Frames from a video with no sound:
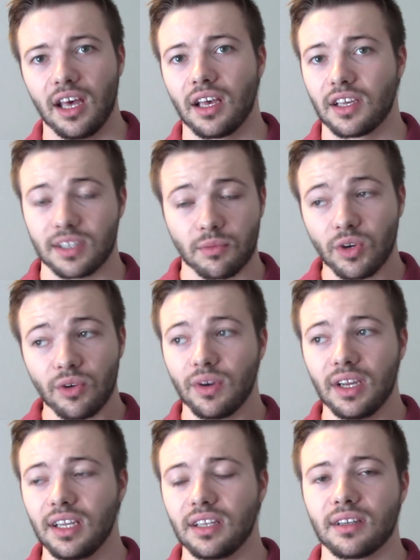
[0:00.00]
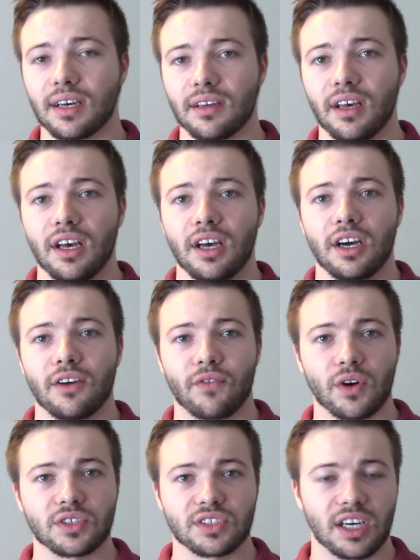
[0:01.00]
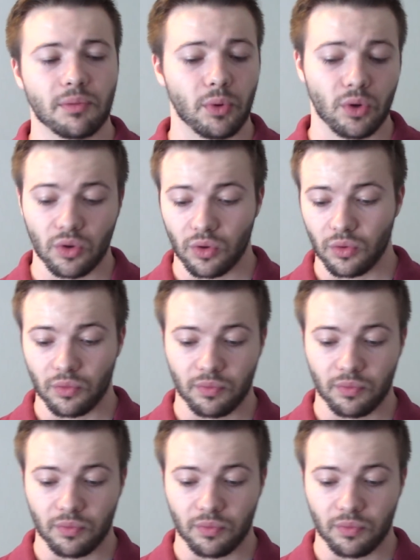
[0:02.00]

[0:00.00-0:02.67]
Because I'm rereading the first couple